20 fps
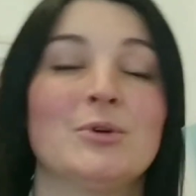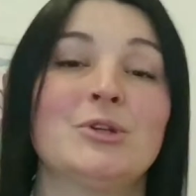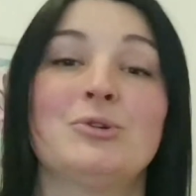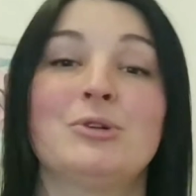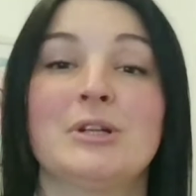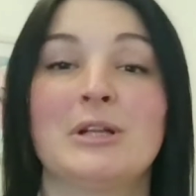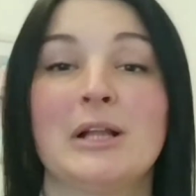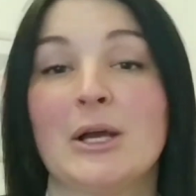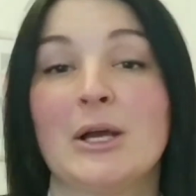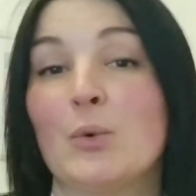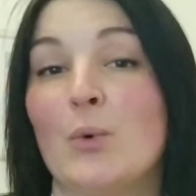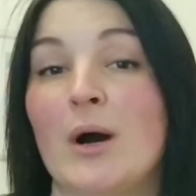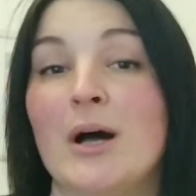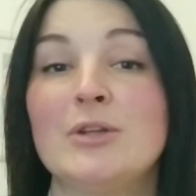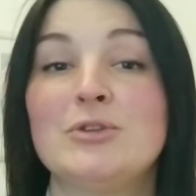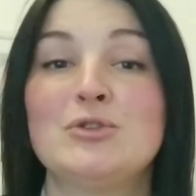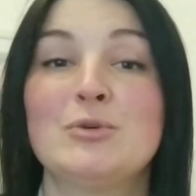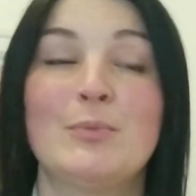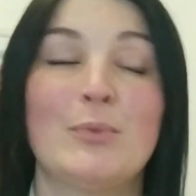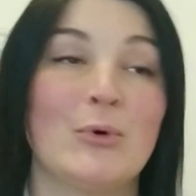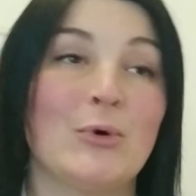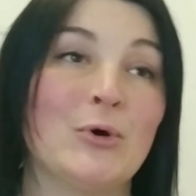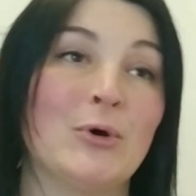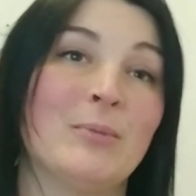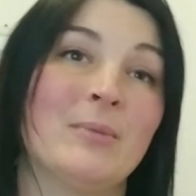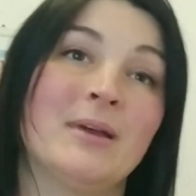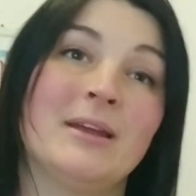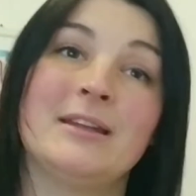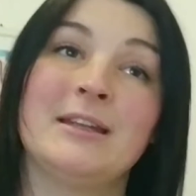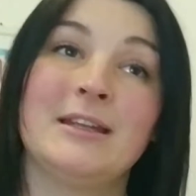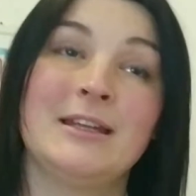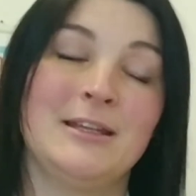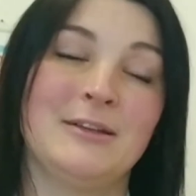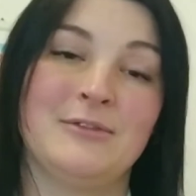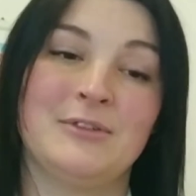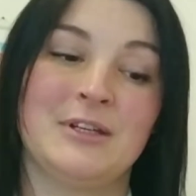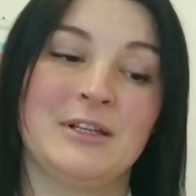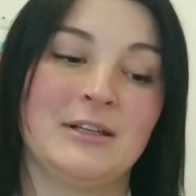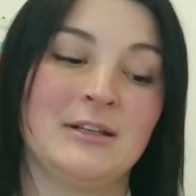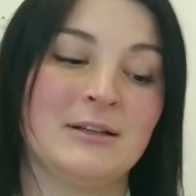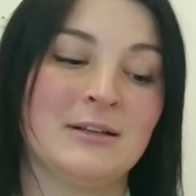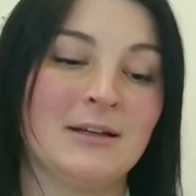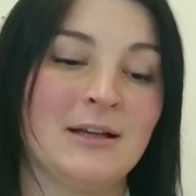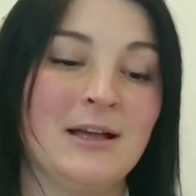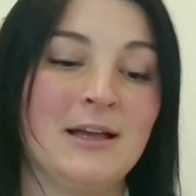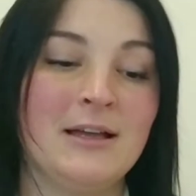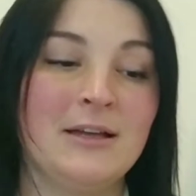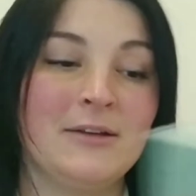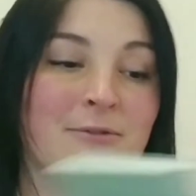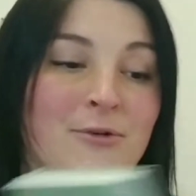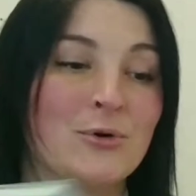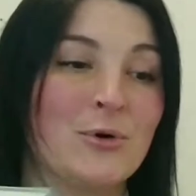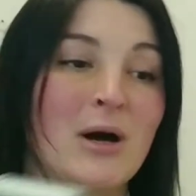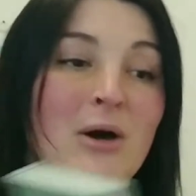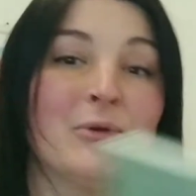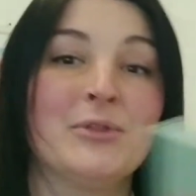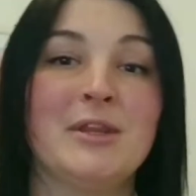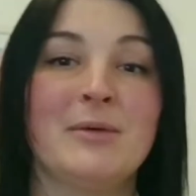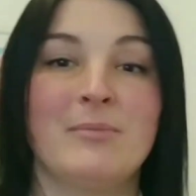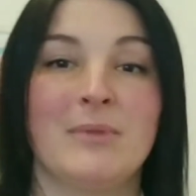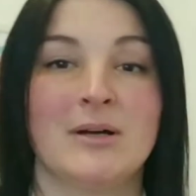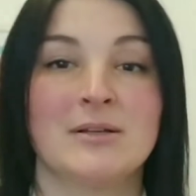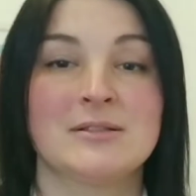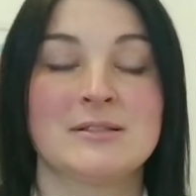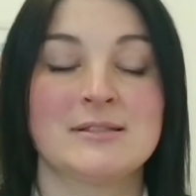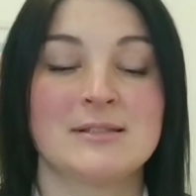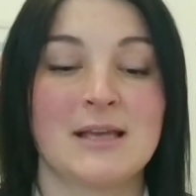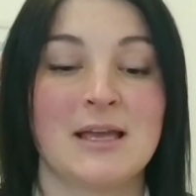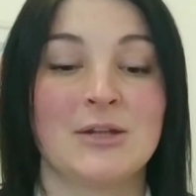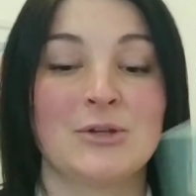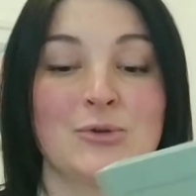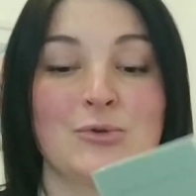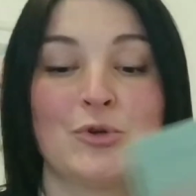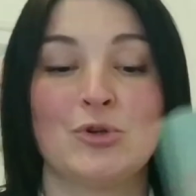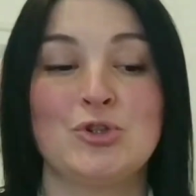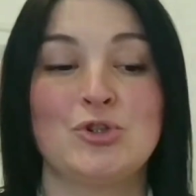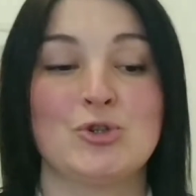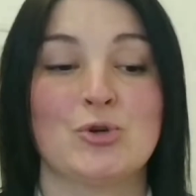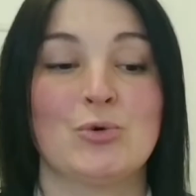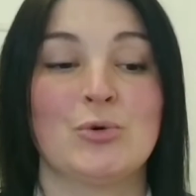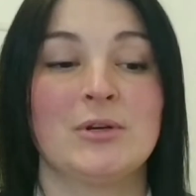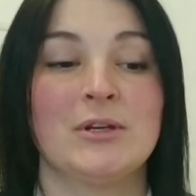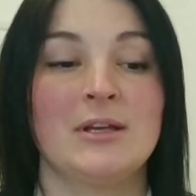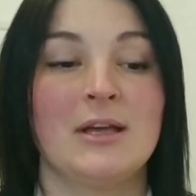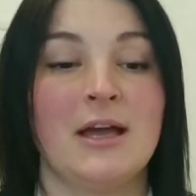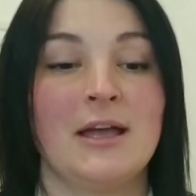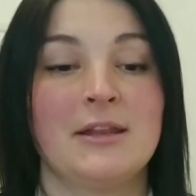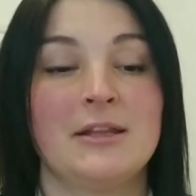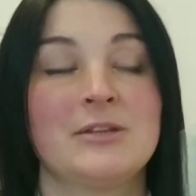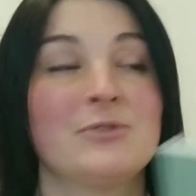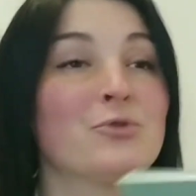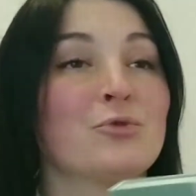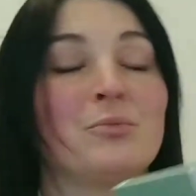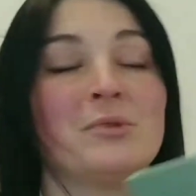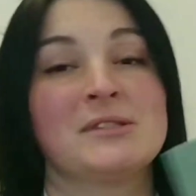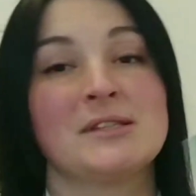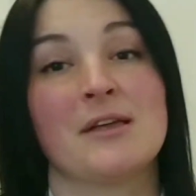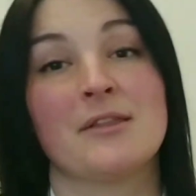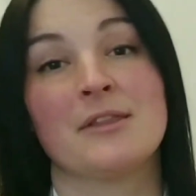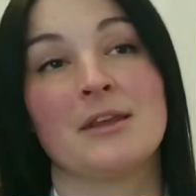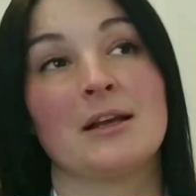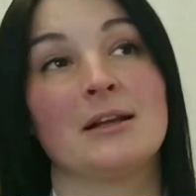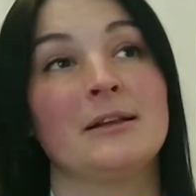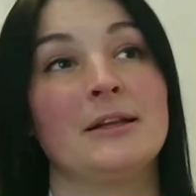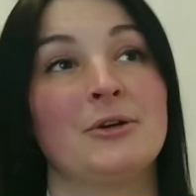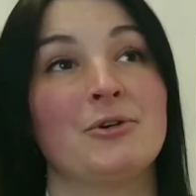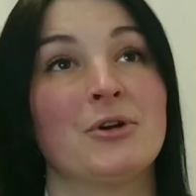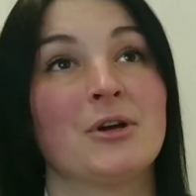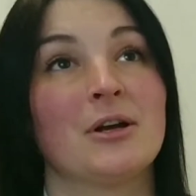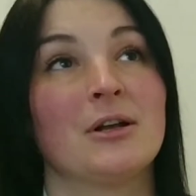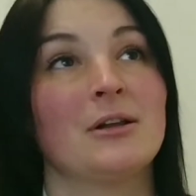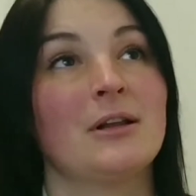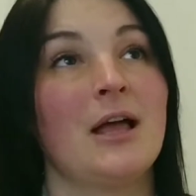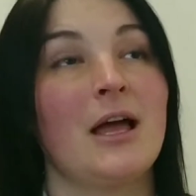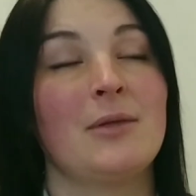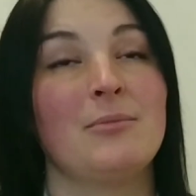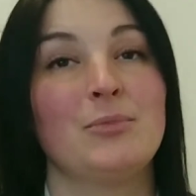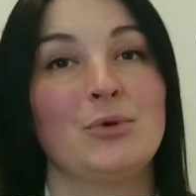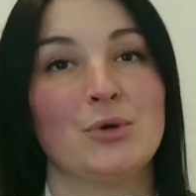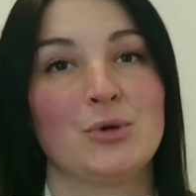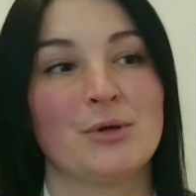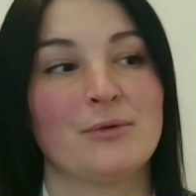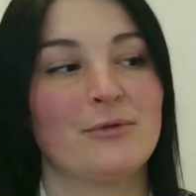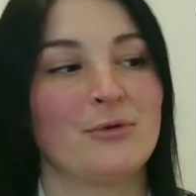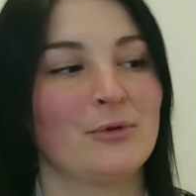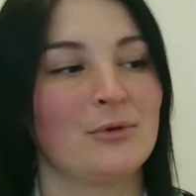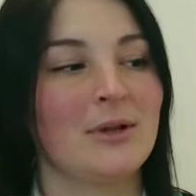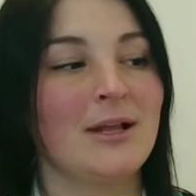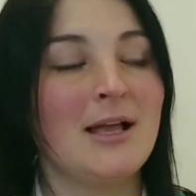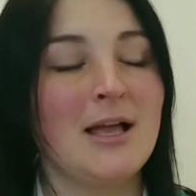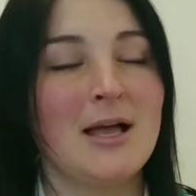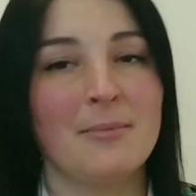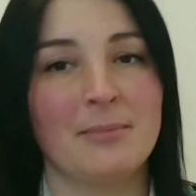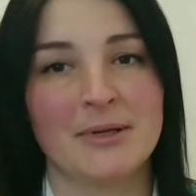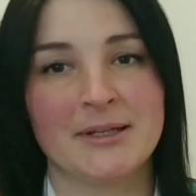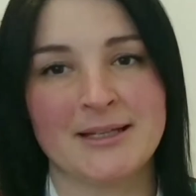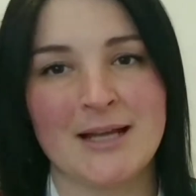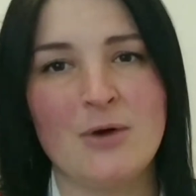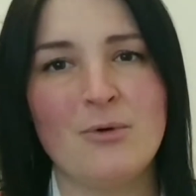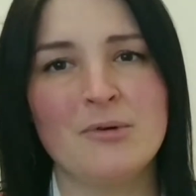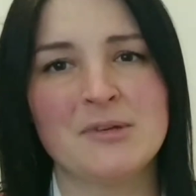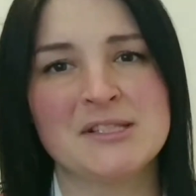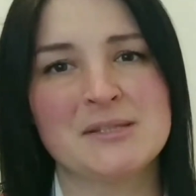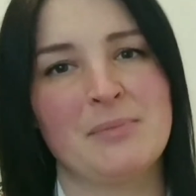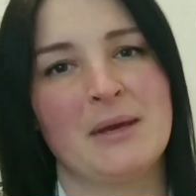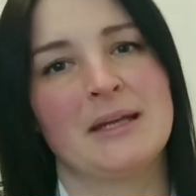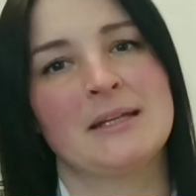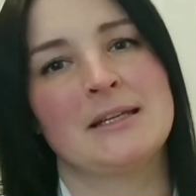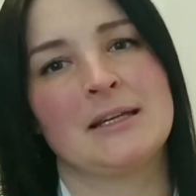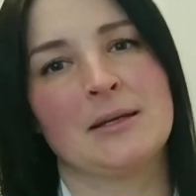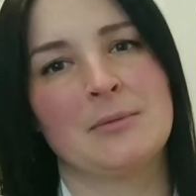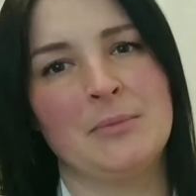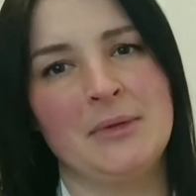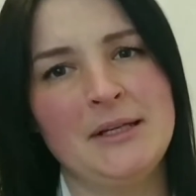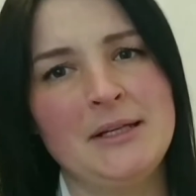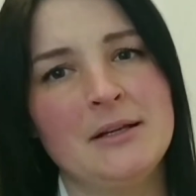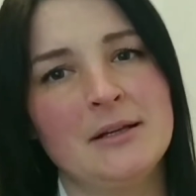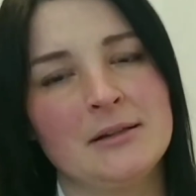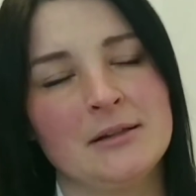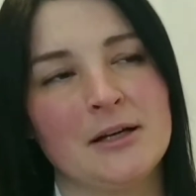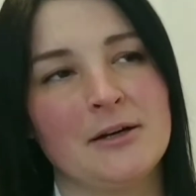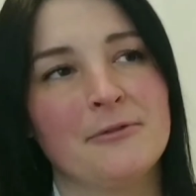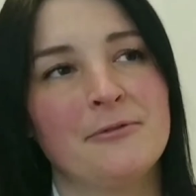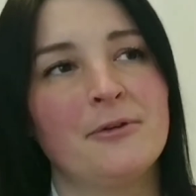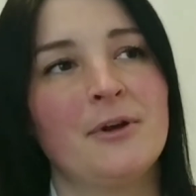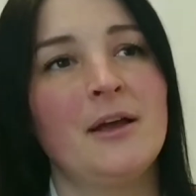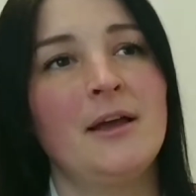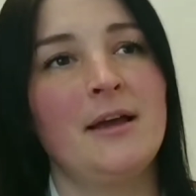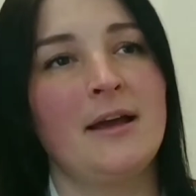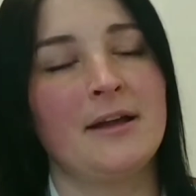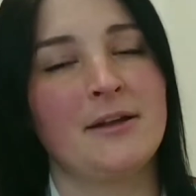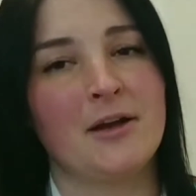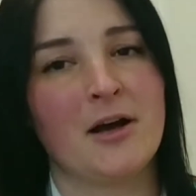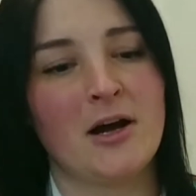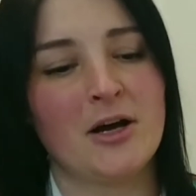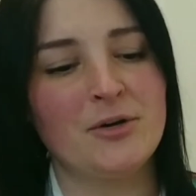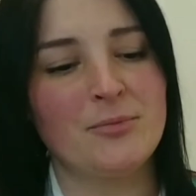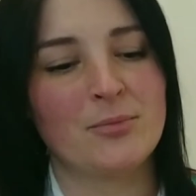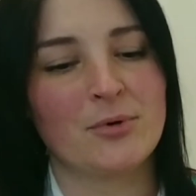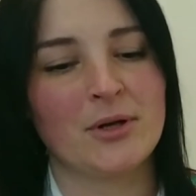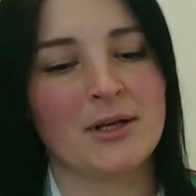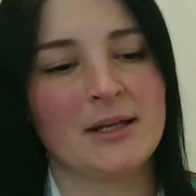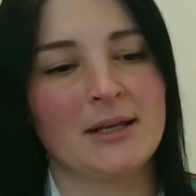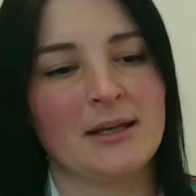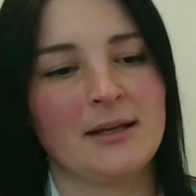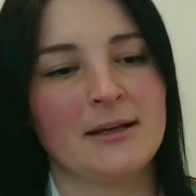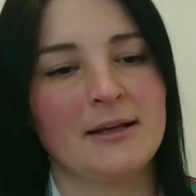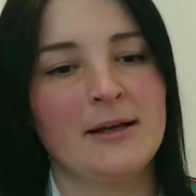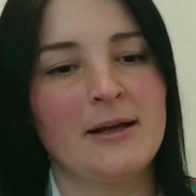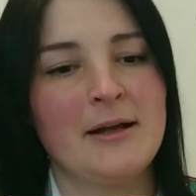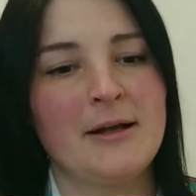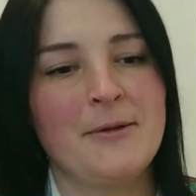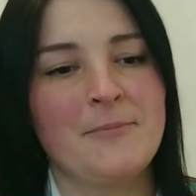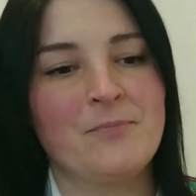I want to read like 1 2 poem in the evening throughout the months and to enjoy, and it will be something lyrical and beautiful. But now I'm expecting bleeding love and heartbreaking.